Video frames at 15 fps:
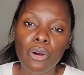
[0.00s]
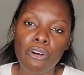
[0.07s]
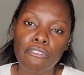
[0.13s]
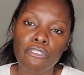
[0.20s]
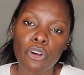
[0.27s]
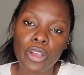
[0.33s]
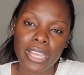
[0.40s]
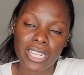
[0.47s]

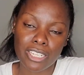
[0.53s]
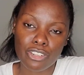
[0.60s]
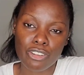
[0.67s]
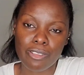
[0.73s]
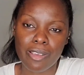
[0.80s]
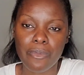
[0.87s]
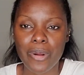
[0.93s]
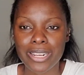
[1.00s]
of going into
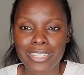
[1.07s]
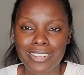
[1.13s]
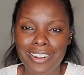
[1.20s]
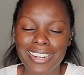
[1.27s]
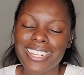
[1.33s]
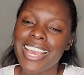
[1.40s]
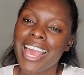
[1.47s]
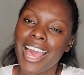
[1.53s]
the
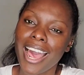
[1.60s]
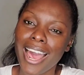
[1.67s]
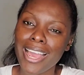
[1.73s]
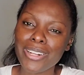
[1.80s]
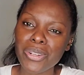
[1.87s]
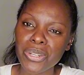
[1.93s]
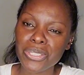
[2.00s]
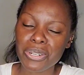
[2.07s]
restaurant?
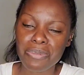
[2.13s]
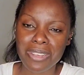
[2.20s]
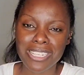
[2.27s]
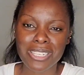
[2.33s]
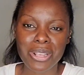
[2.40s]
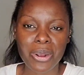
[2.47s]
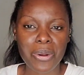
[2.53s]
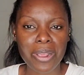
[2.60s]
I told you my
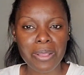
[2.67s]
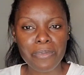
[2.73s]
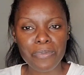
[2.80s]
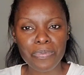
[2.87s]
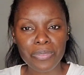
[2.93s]
story.